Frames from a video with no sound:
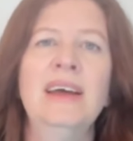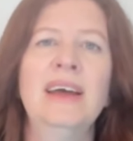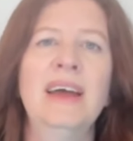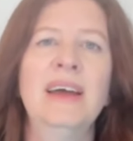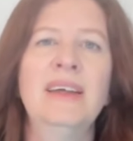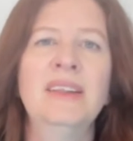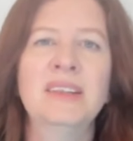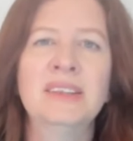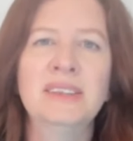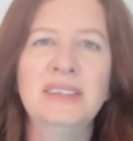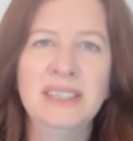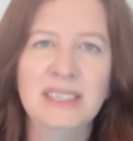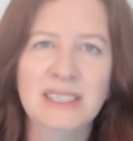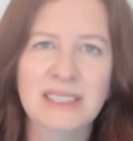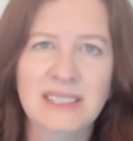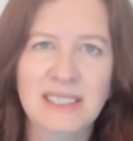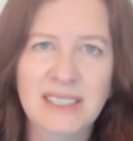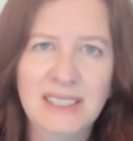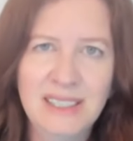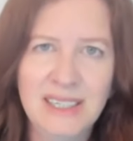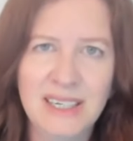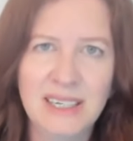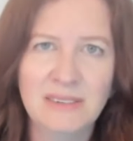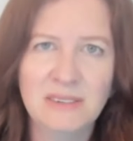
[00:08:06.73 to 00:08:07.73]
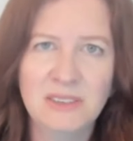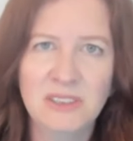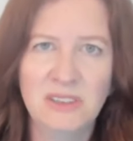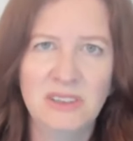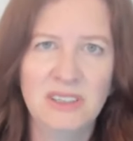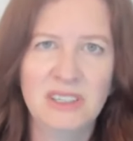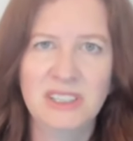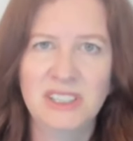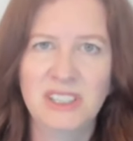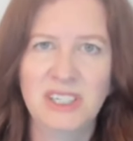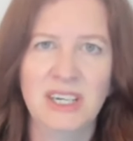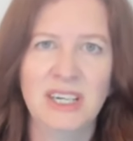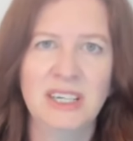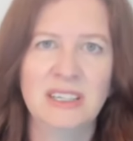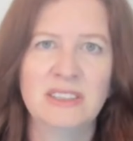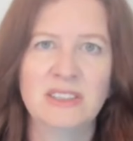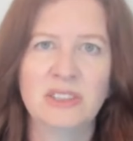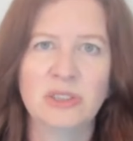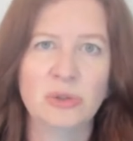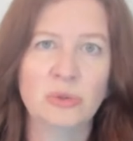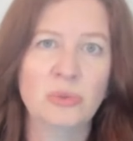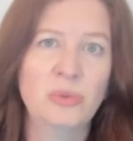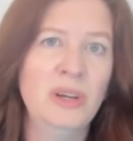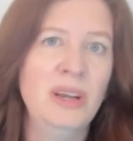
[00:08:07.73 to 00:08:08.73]
And the LinkedIn gives you the chance
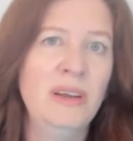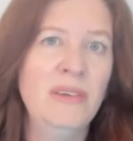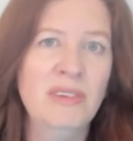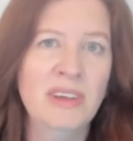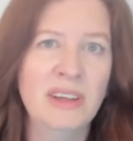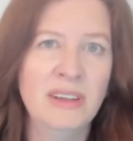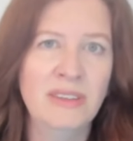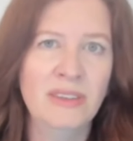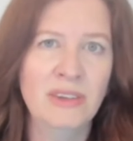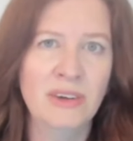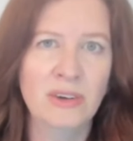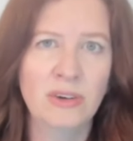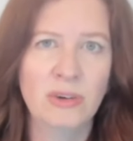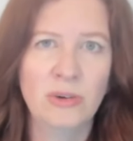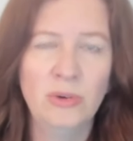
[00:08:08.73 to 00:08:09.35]
to weave in the